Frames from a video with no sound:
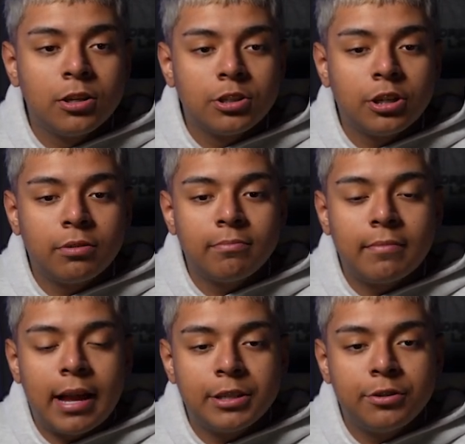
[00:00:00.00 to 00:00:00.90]
So
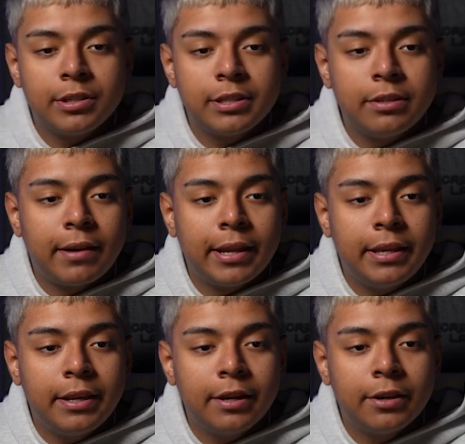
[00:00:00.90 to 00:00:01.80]
as you can see right
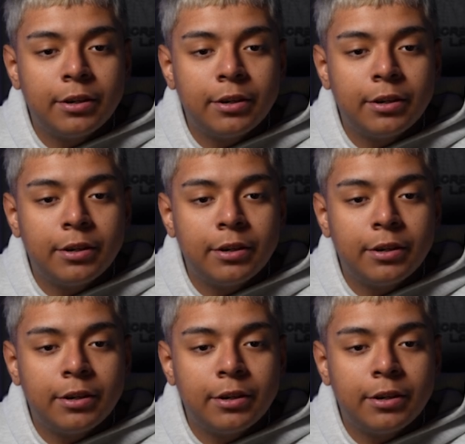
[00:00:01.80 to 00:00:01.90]
here,